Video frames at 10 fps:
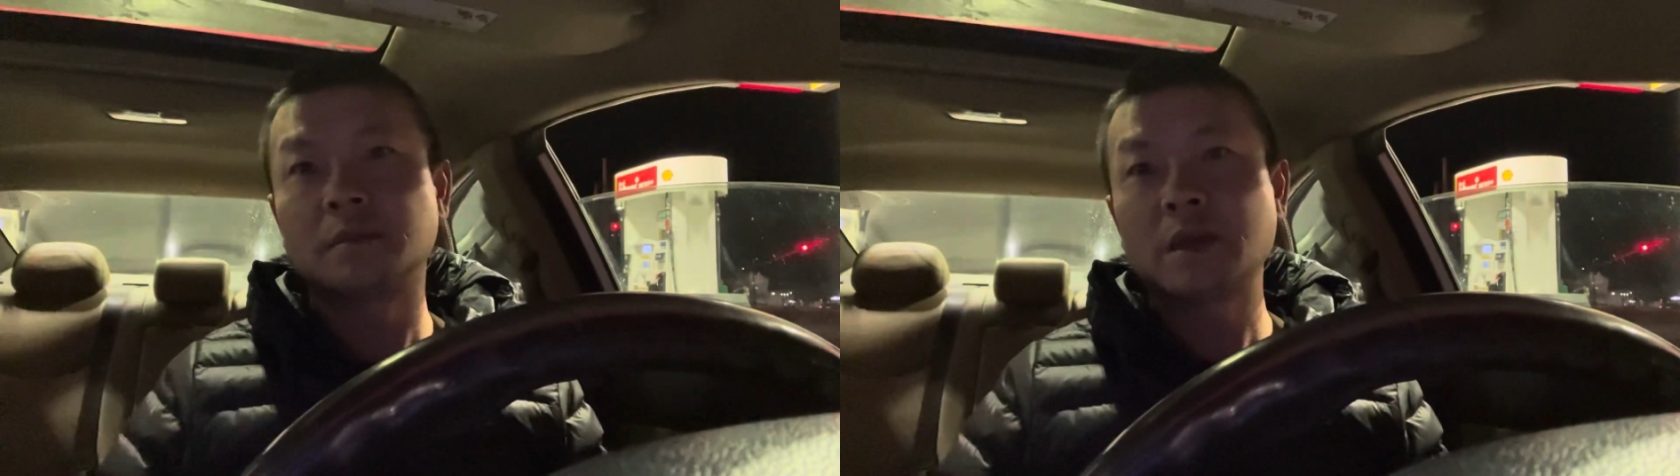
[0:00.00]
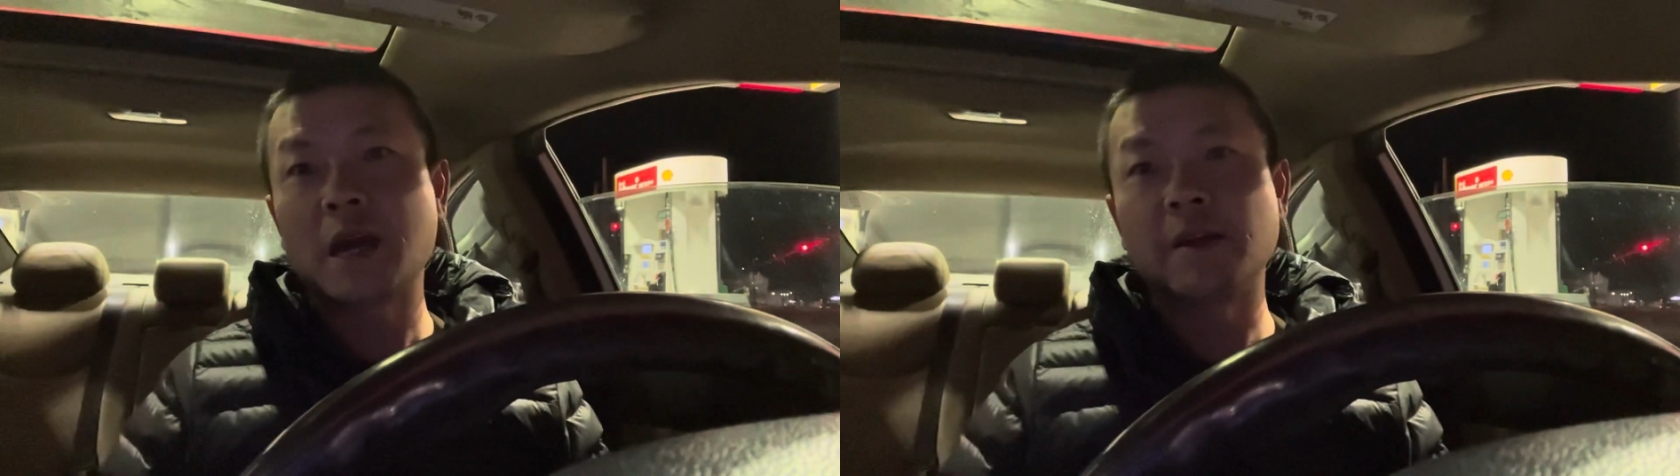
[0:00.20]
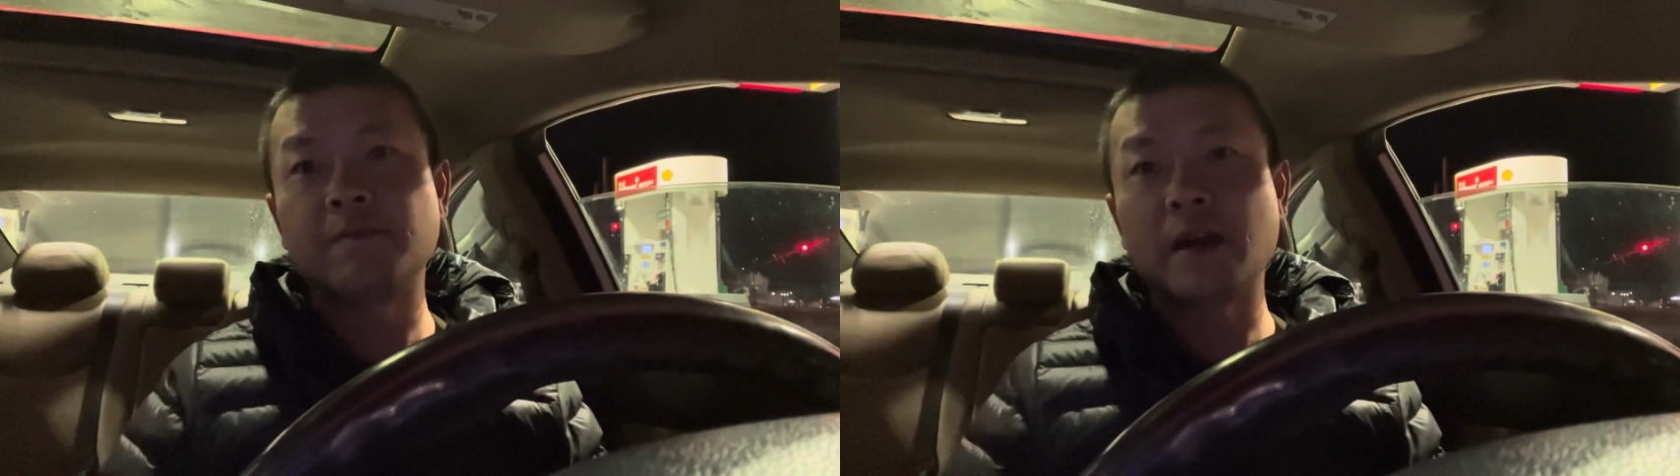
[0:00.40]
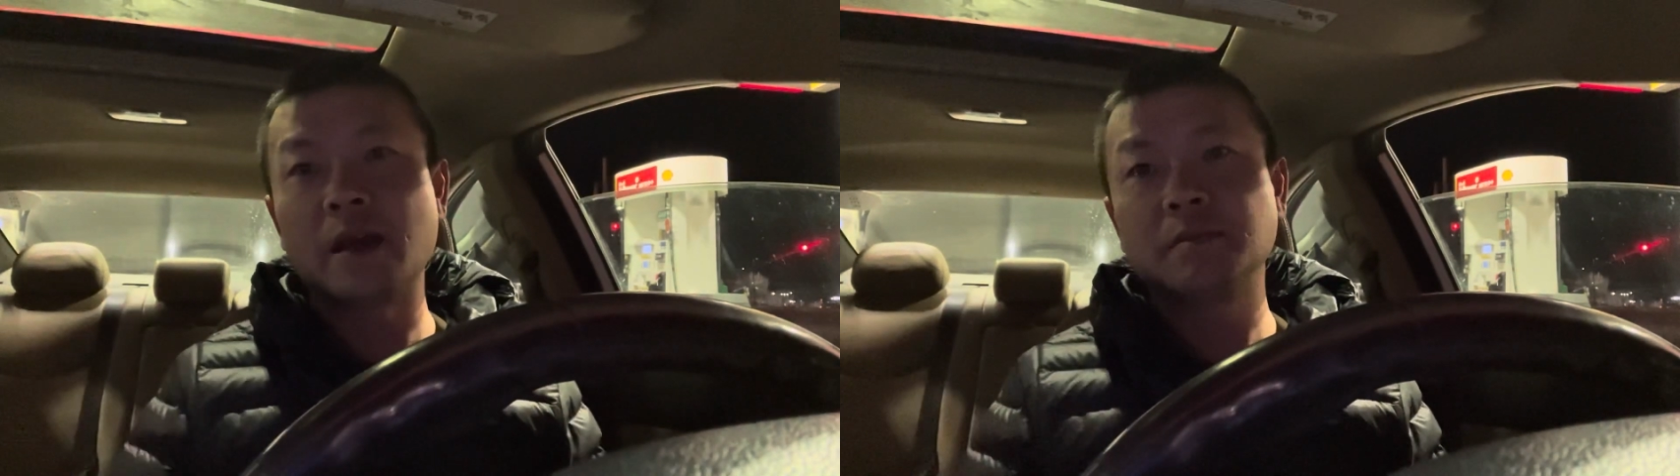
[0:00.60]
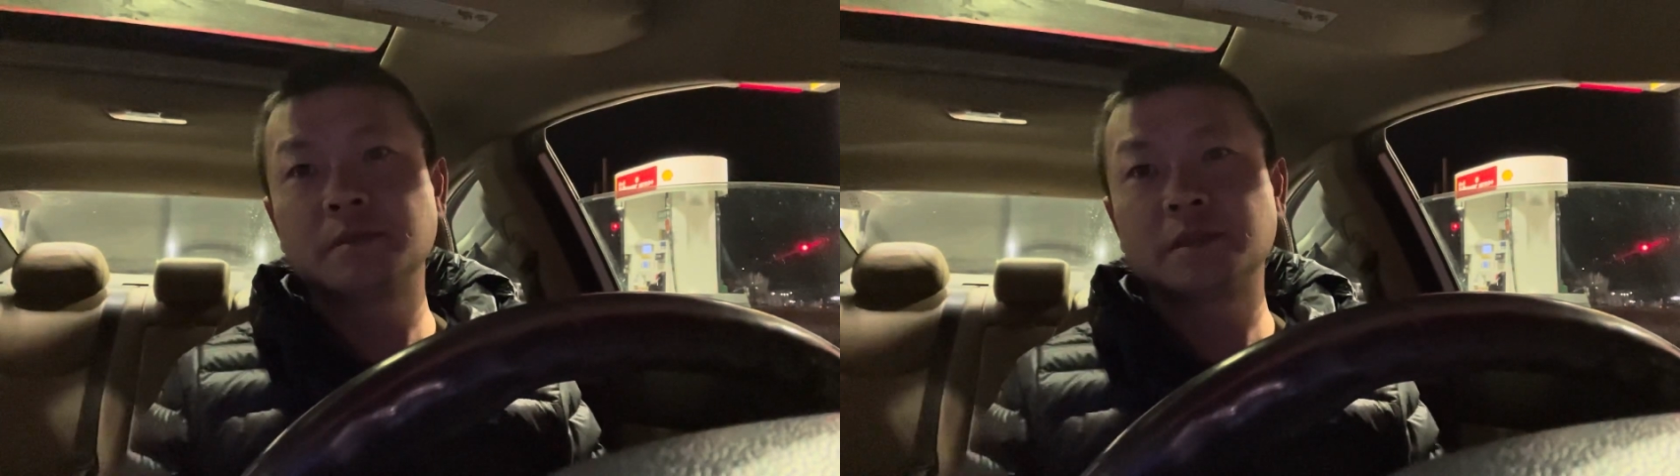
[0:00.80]
Hey
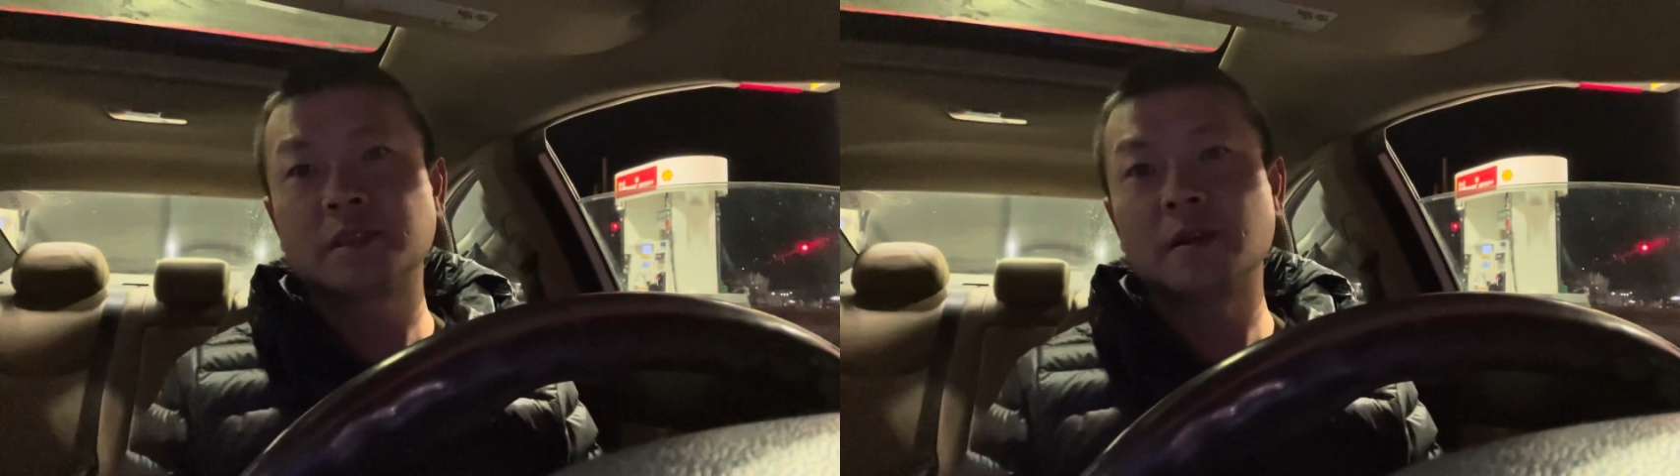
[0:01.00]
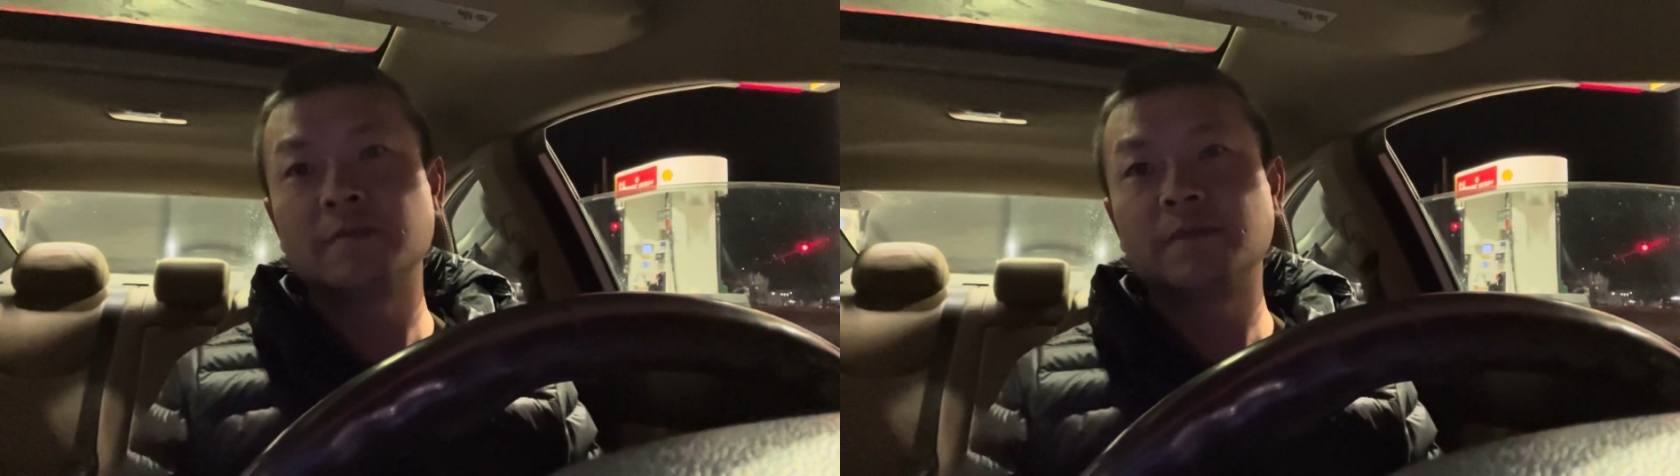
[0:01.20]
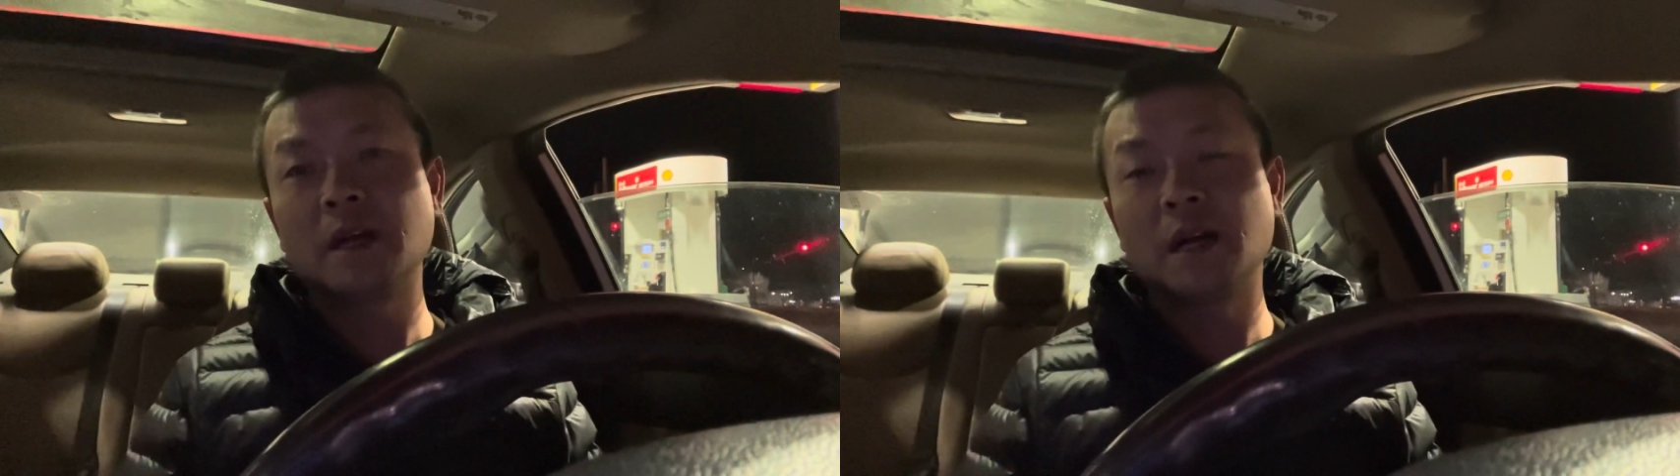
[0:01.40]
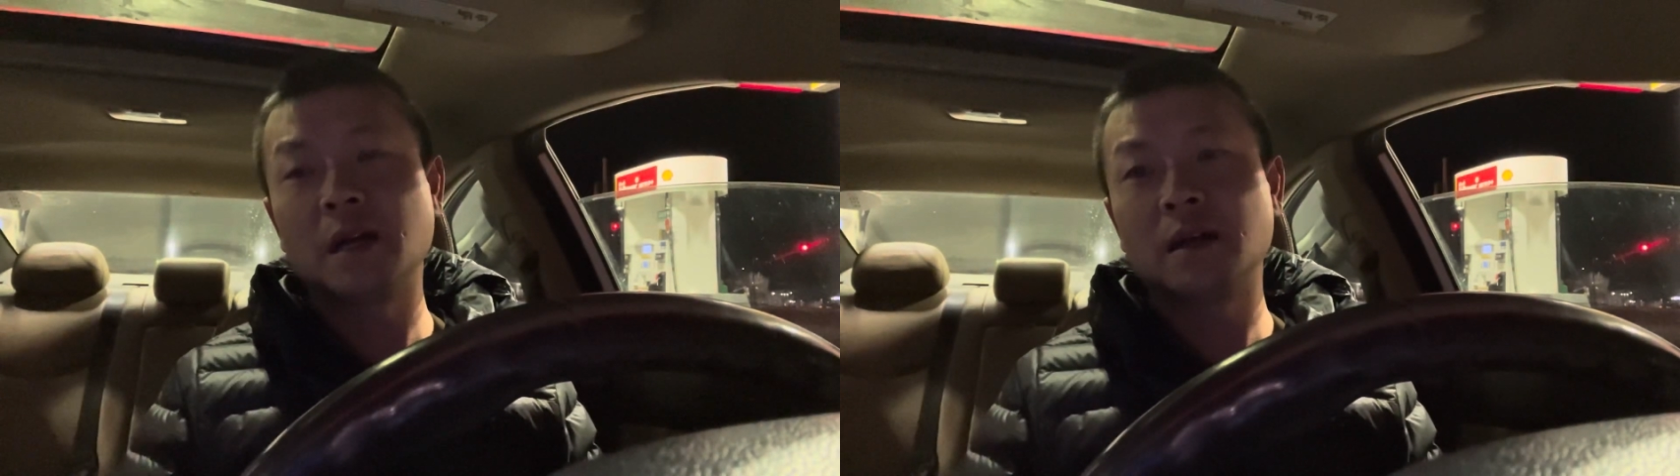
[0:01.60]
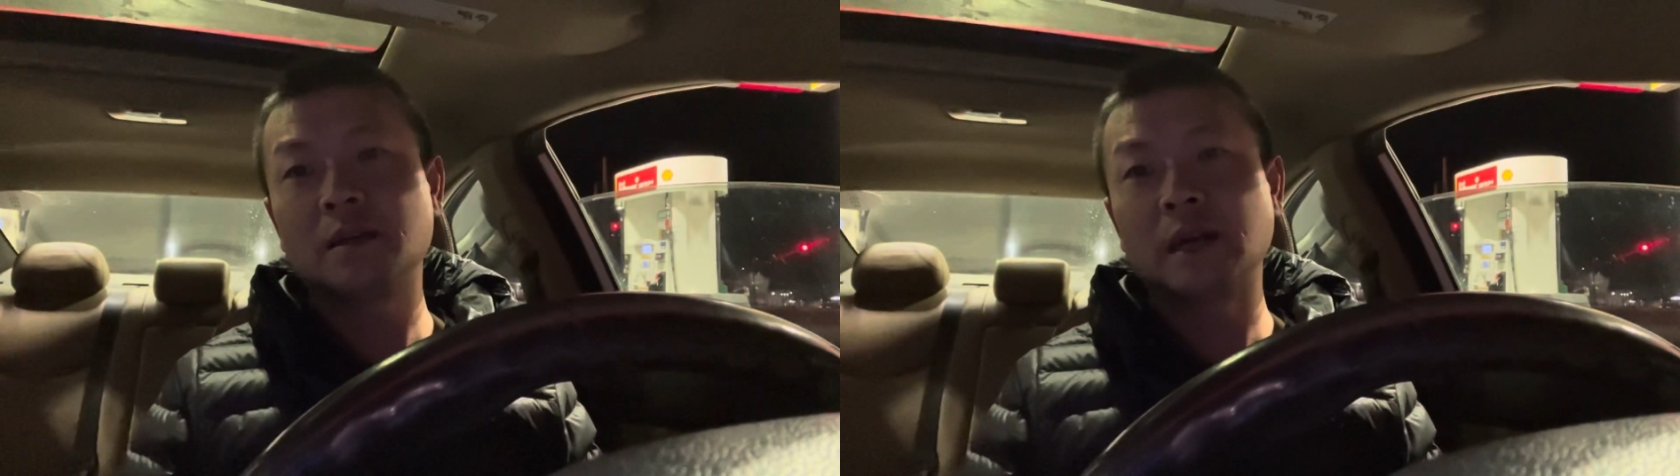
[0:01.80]
fam, so I'm, um, uh,